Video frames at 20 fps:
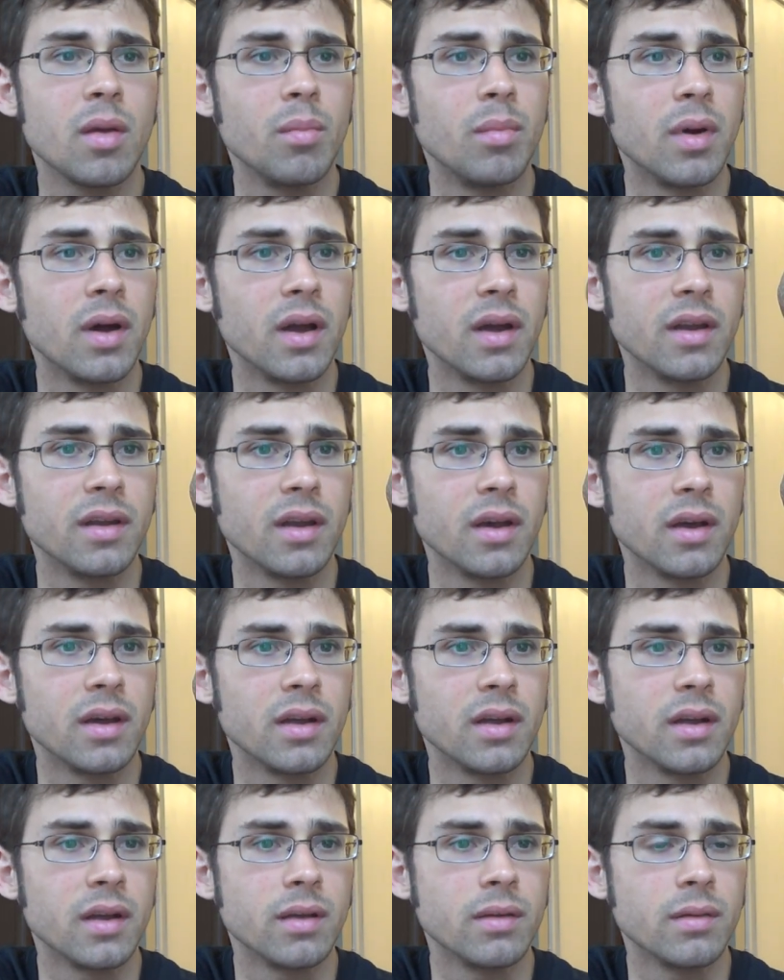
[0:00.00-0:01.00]
But
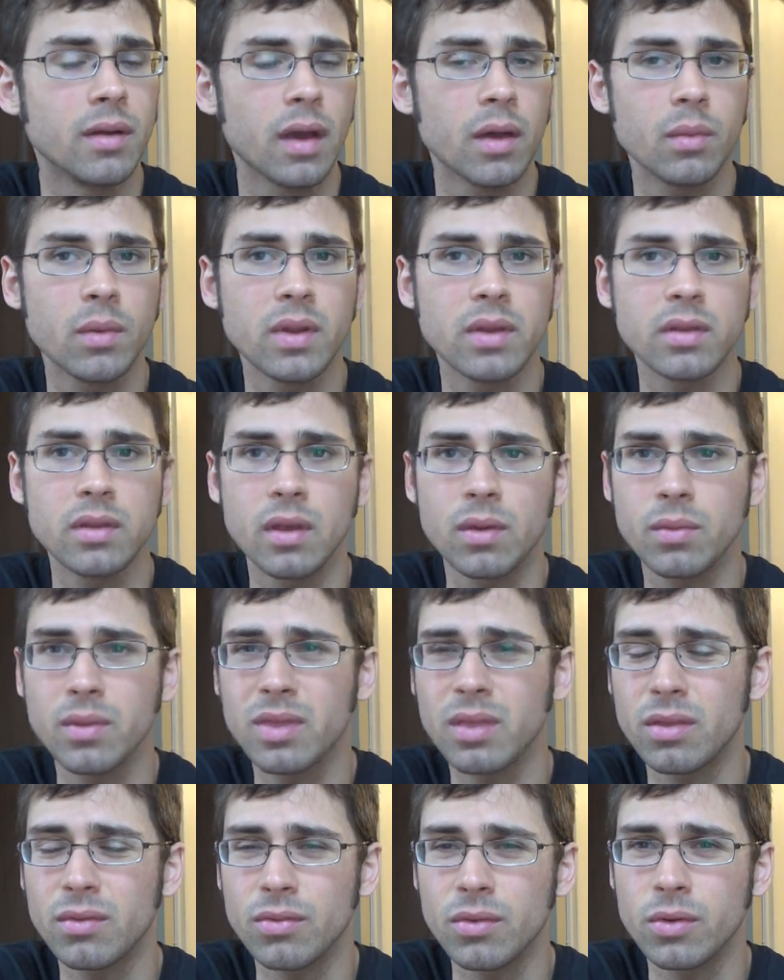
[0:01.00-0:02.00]
uh, I went I
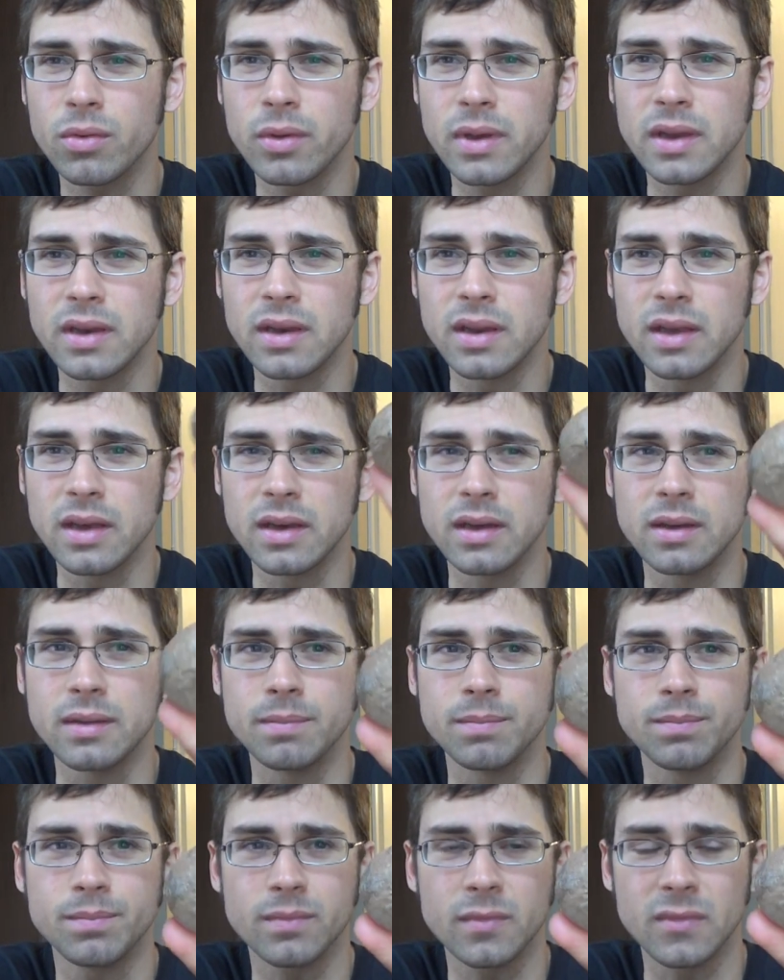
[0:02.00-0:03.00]
went through
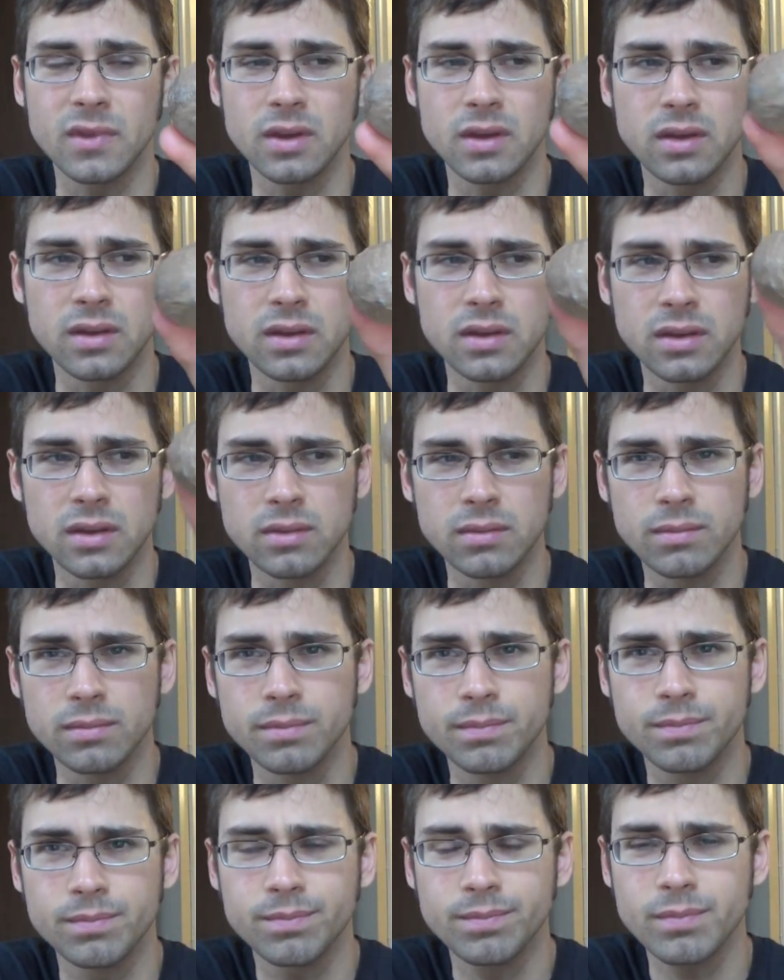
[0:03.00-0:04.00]
India uh,
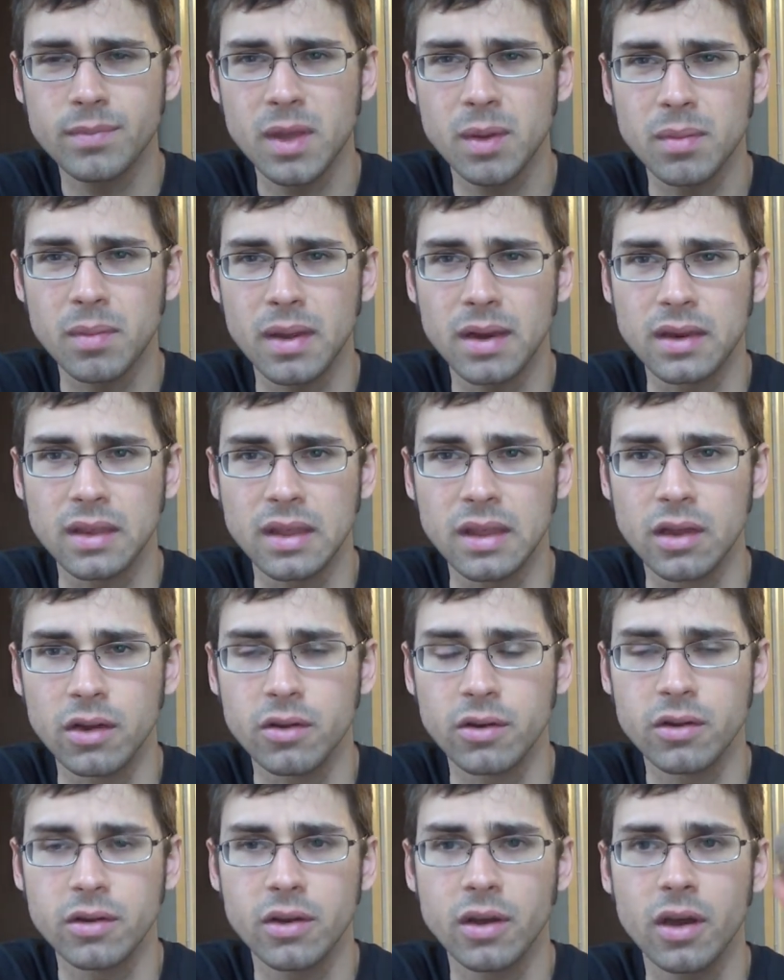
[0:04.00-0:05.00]
maybe about a
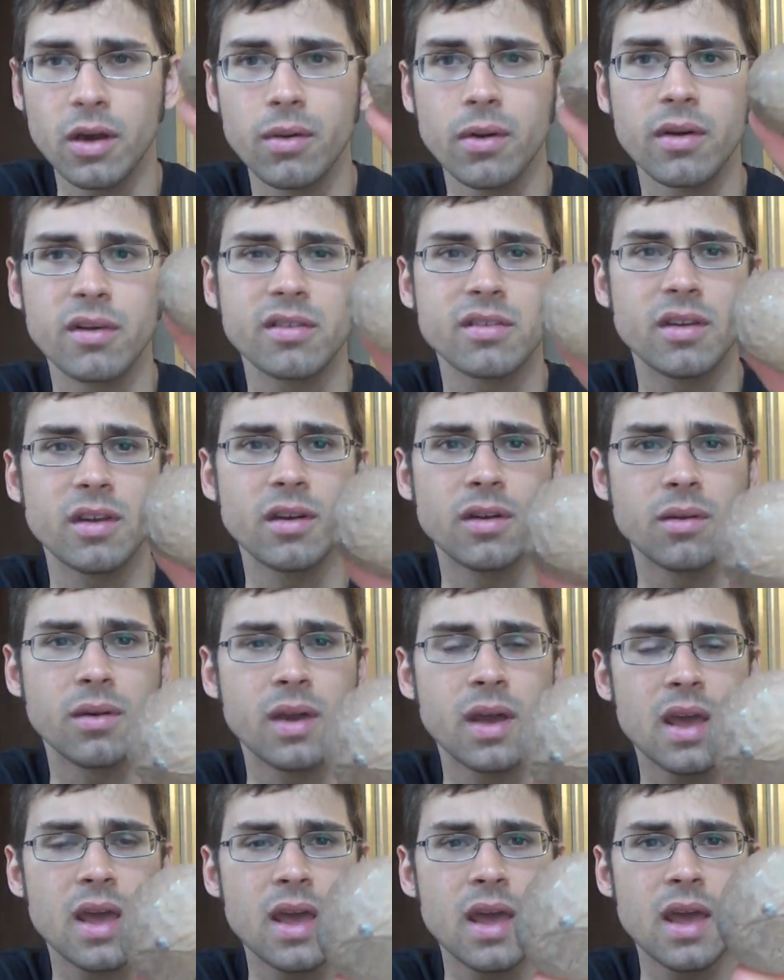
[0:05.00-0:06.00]
year ago or so,
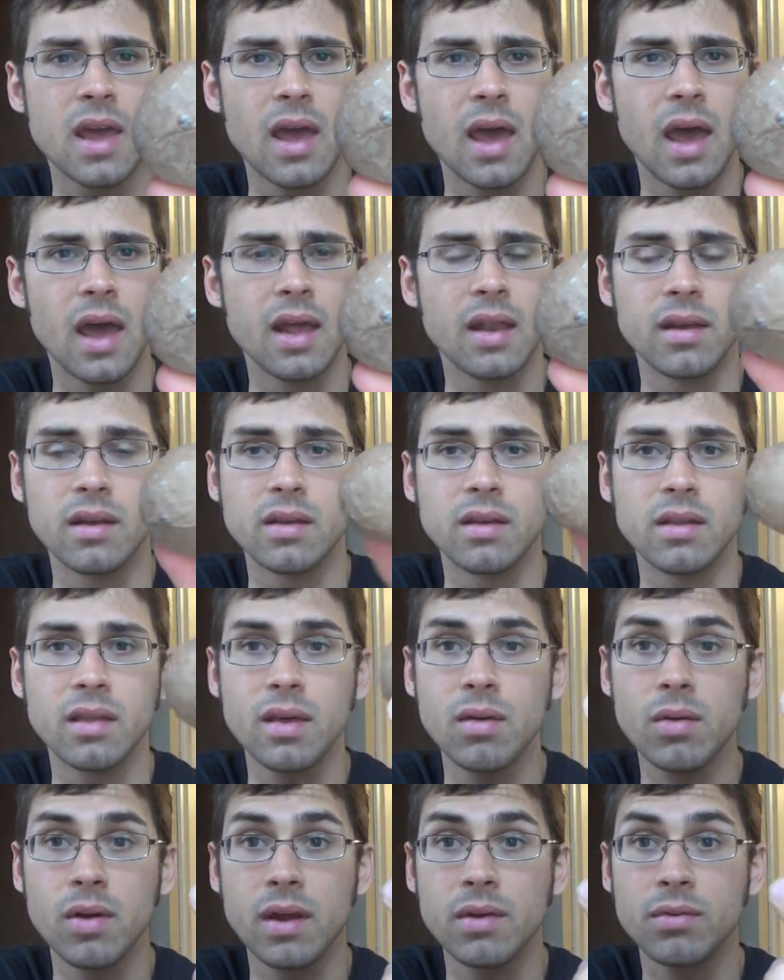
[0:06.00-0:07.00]
and they were